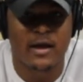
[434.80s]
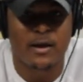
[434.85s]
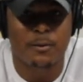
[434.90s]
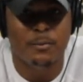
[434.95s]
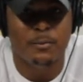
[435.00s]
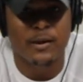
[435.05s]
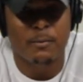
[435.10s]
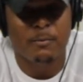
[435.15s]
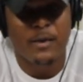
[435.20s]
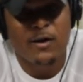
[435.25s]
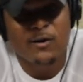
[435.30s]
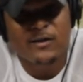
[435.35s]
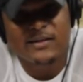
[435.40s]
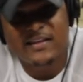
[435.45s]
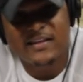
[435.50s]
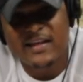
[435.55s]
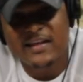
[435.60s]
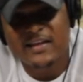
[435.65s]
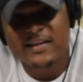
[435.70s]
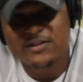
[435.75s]
but my only
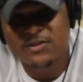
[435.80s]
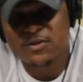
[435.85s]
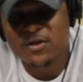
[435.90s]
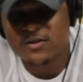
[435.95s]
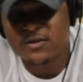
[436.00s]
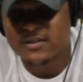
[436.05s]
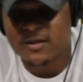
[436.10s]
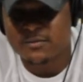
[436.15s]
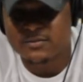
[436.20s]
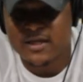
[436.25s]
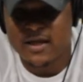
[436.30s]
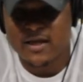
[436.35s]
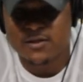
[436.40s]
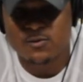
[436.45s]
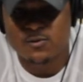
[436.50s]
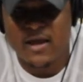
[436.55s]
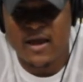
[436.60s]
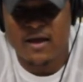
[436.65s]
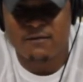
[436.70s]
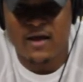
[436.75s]
thing is, you know, sometimes
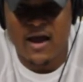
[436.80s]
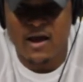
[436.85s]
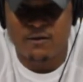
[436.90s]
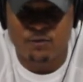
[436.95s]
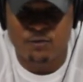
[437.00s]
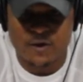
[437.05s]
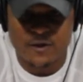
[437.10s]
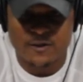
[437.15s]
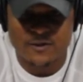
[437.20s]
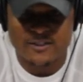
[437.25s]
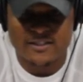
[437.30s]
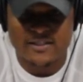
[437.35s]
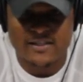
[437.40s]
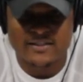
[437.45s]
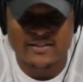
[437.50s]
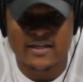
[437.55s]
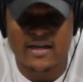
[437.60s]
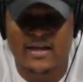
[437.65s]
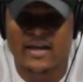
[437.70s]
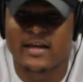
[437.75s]
we have high
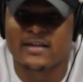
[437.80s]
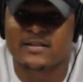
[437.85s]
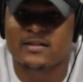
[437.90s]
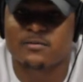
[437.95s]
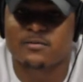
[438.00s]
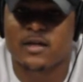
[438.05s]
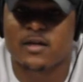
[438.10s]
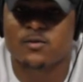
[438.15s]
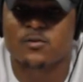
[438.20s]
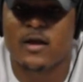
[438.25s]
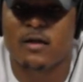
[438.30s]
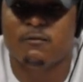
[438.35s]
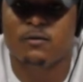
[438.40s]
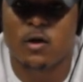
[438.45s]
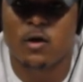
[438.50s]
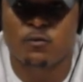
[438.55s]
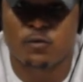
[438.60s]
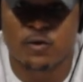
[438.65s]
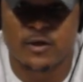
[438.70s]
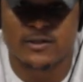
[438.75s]
frequencies and sometimes we have
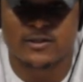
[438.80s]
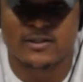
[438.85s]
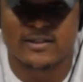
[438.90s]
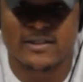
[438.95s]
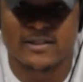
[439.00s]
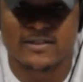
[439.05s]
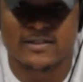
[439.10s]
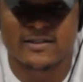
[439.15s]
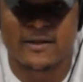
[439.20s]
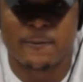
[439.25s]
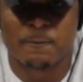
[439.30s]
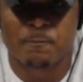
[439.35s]
low frequencies.